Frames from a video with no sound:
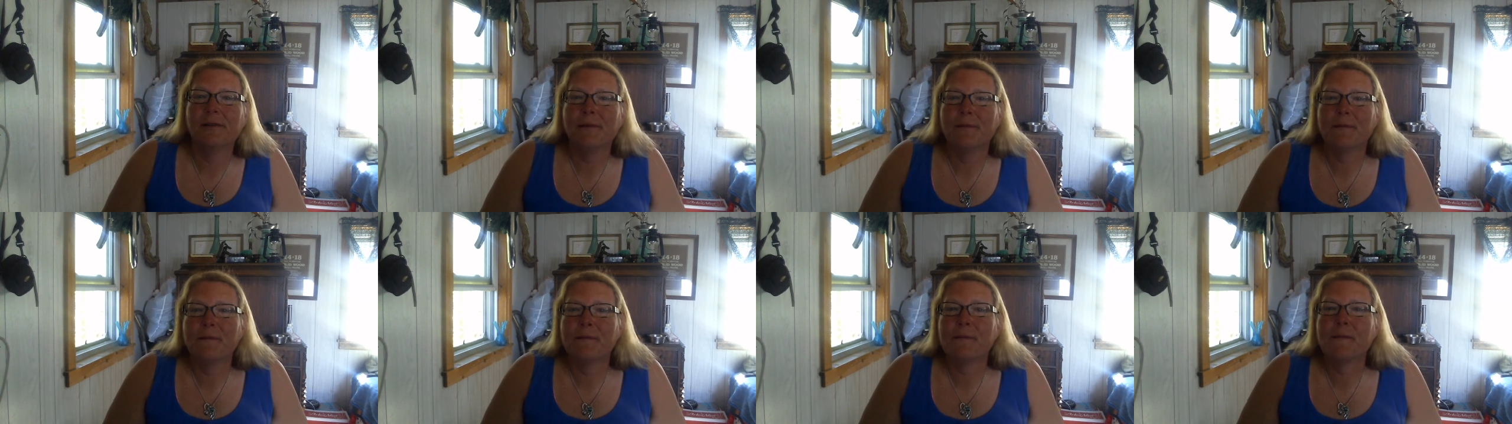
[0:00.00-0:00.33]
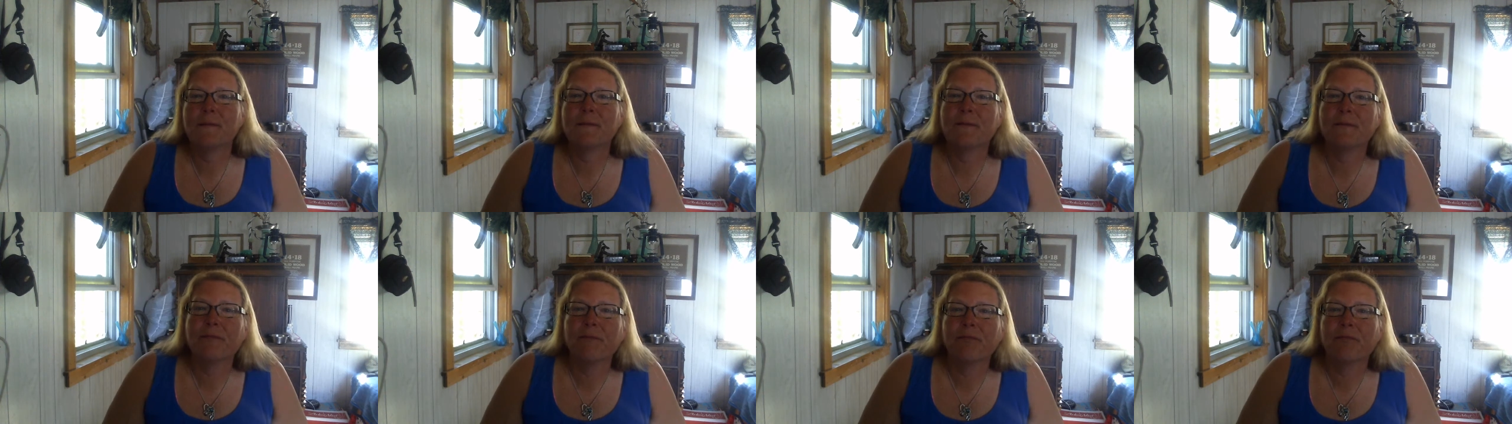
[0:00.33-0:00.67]

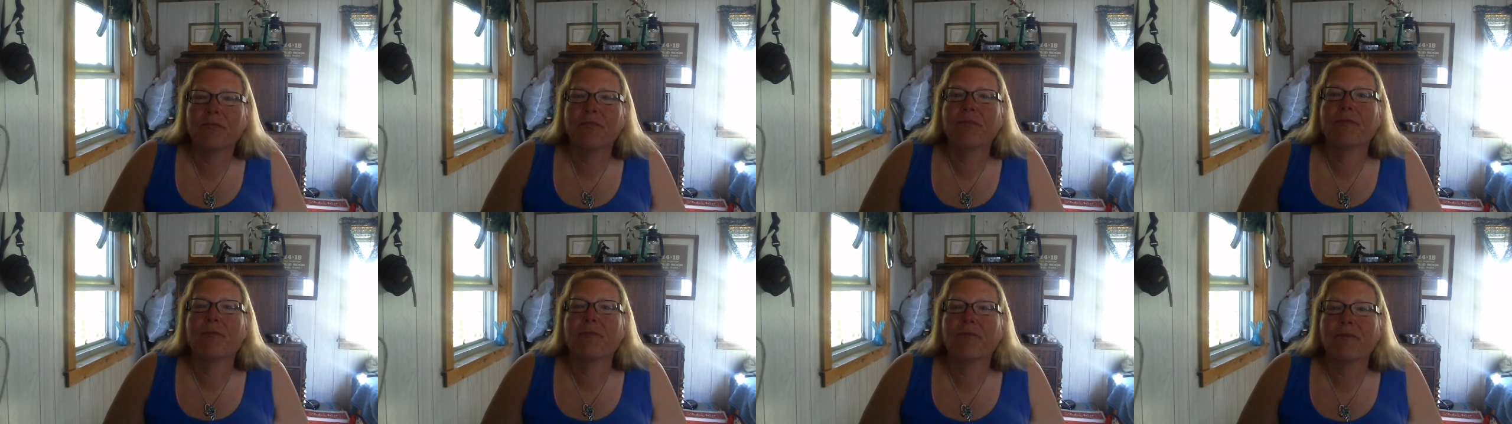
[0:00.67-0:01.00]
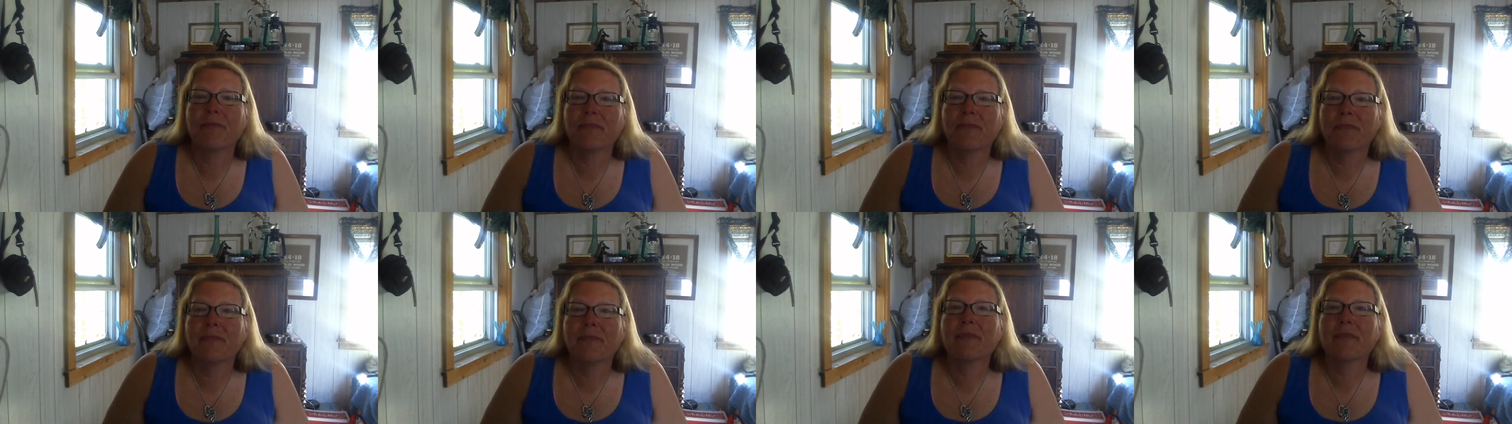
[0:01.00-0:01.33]

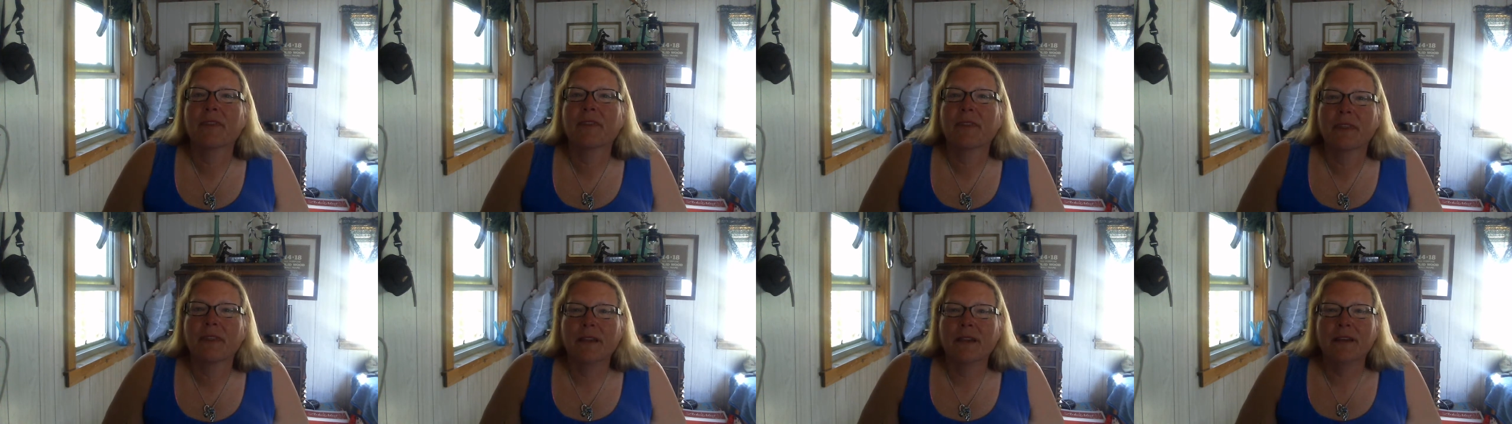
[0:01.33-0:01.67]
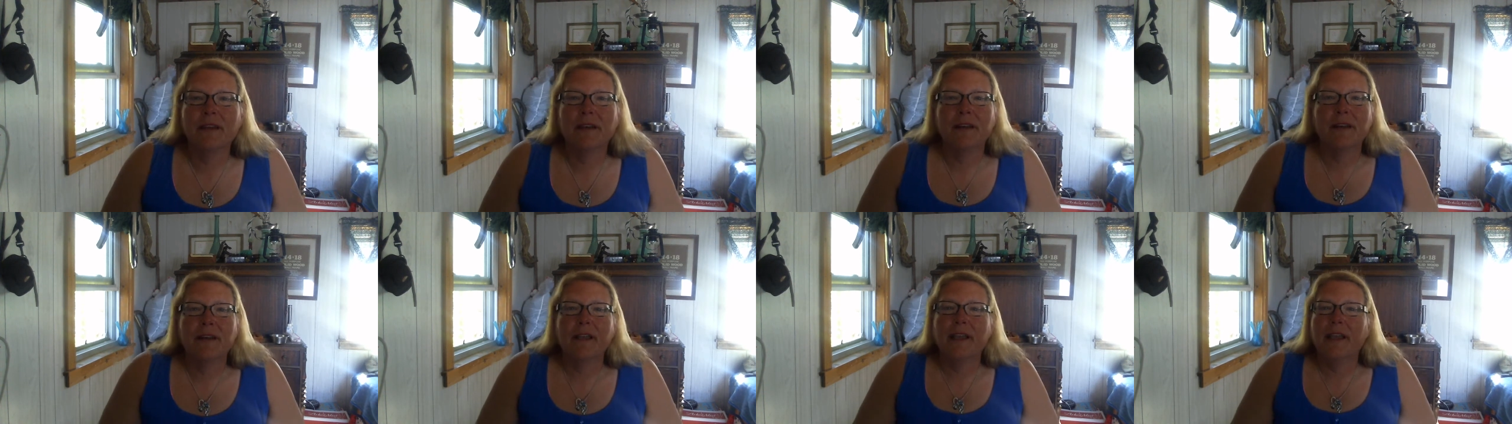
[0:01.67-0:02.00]

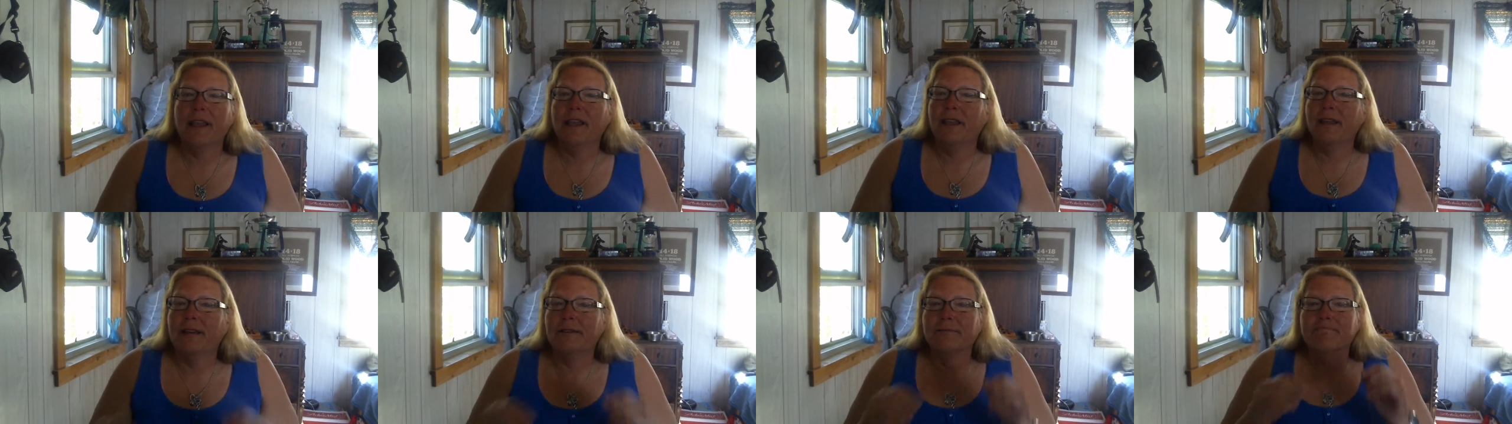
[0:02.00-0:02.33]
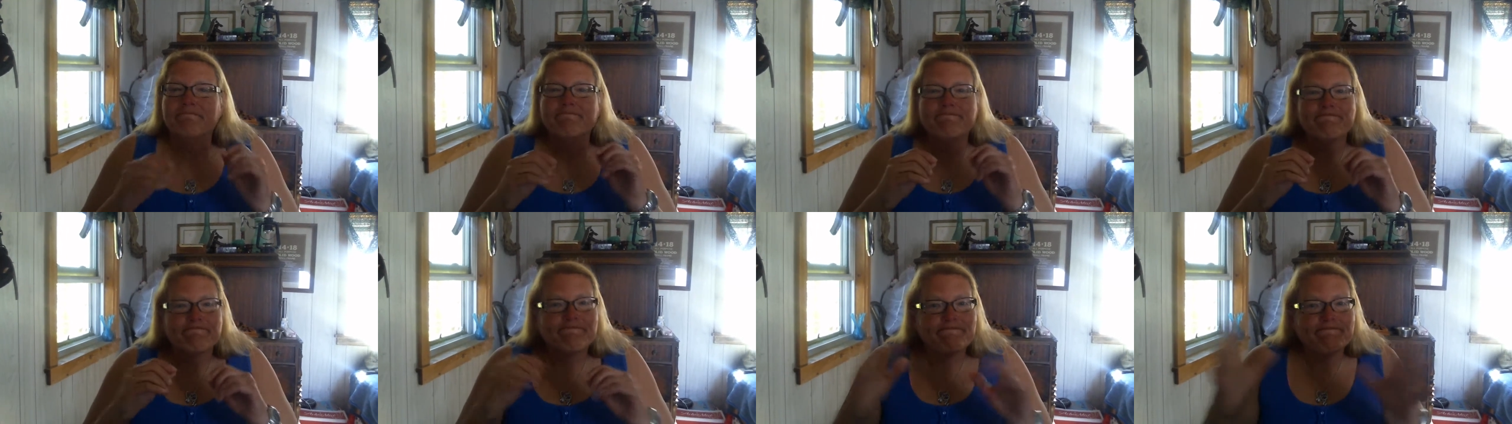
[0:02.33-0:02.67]

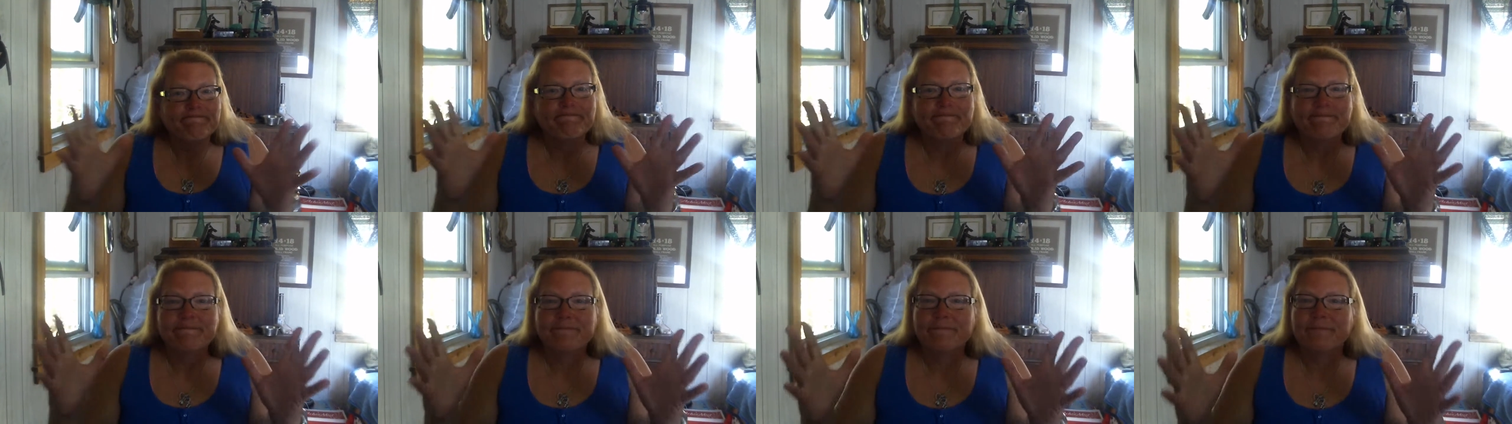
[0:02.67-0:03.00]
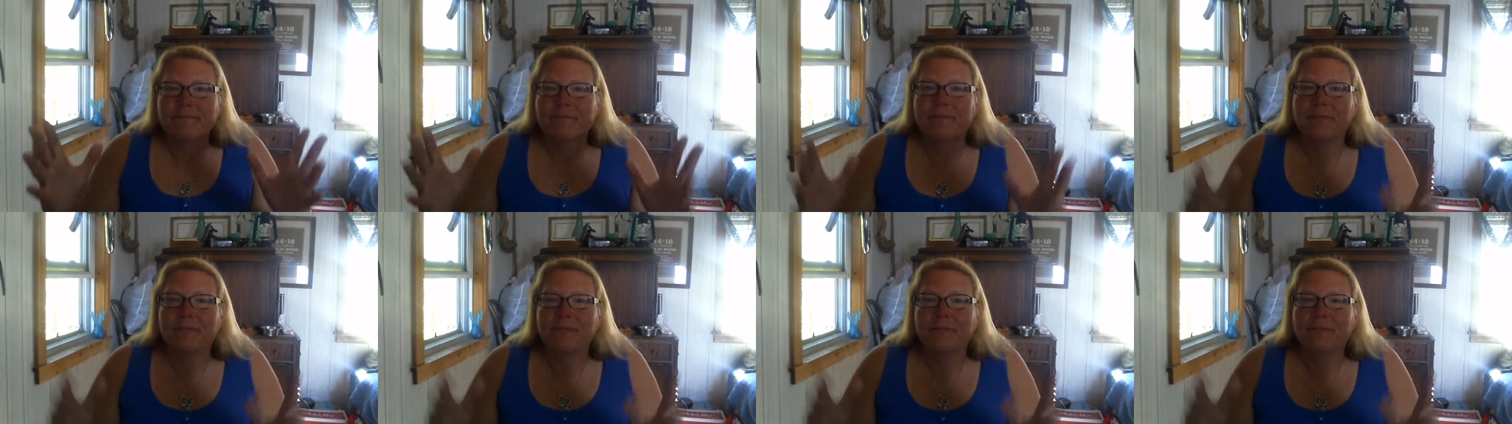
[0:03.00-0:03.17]
[no speech]